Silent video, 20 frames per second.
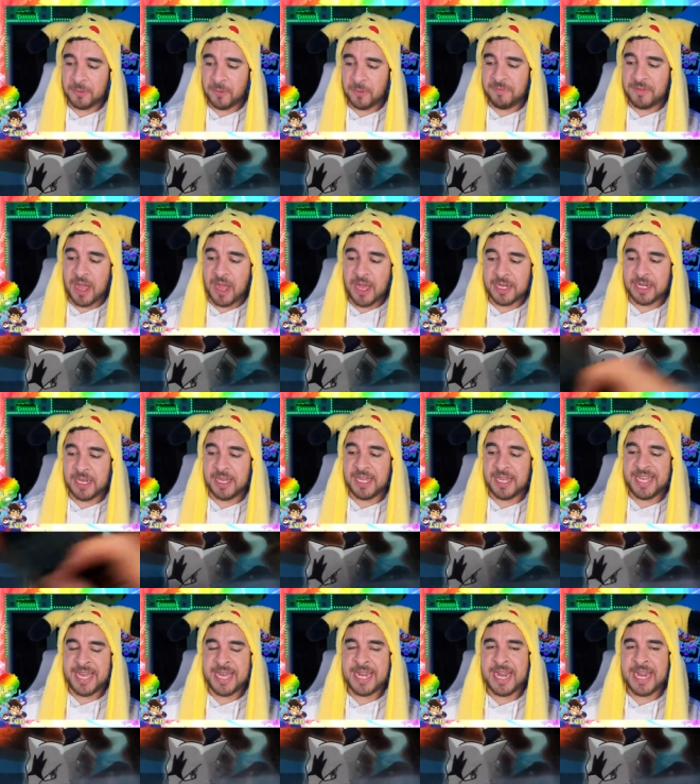We've gotten a
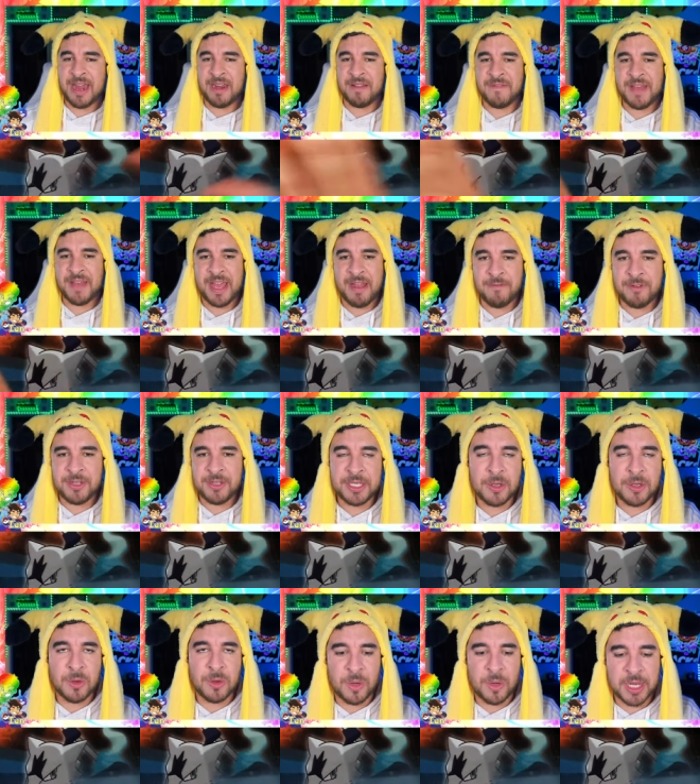hit out of every
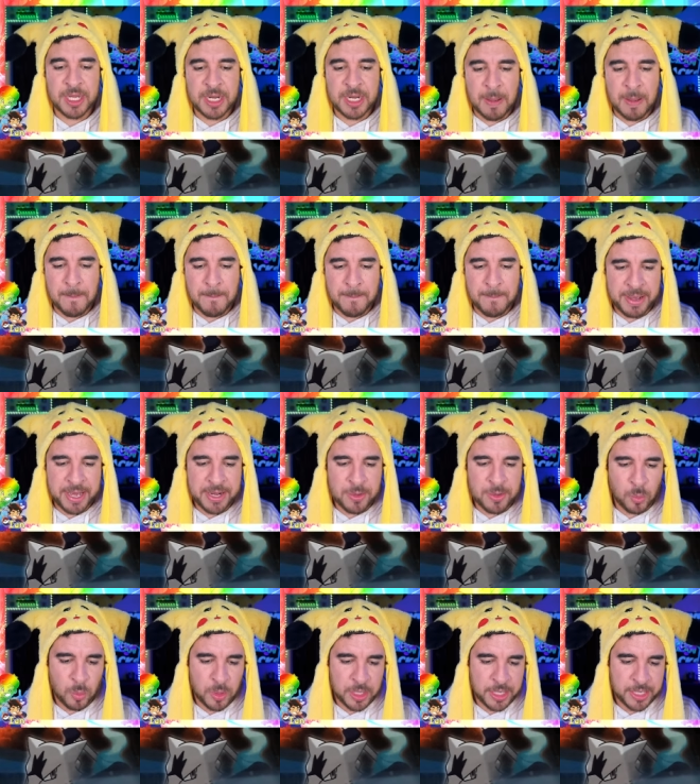single one but
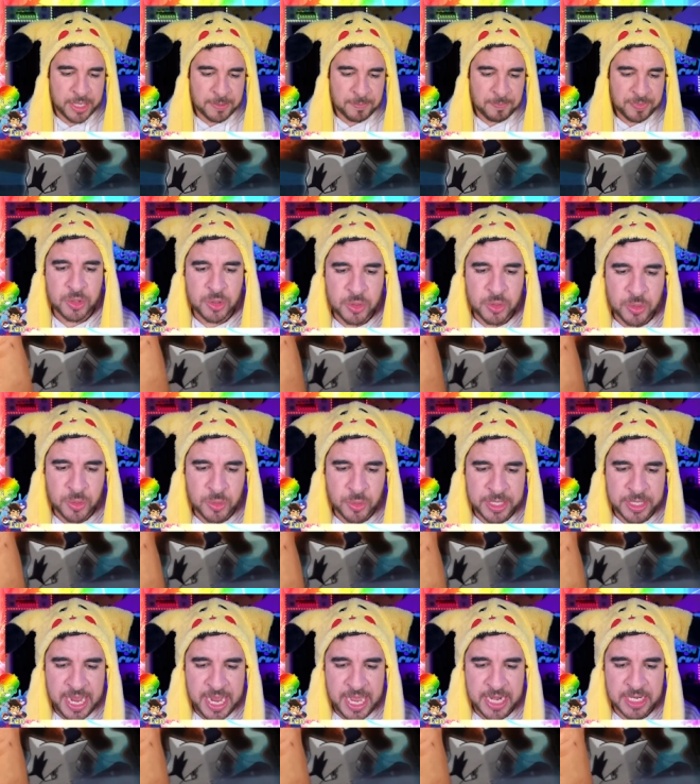one to
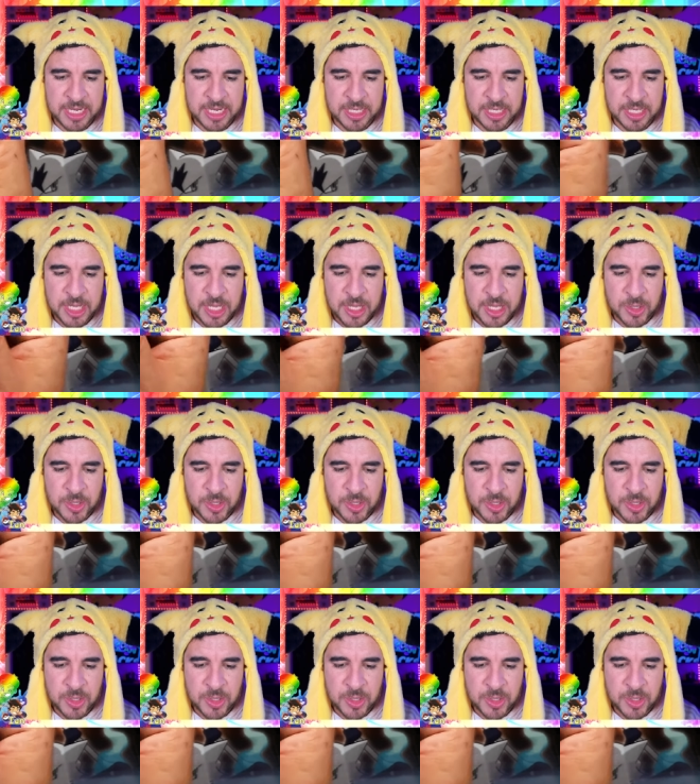kind of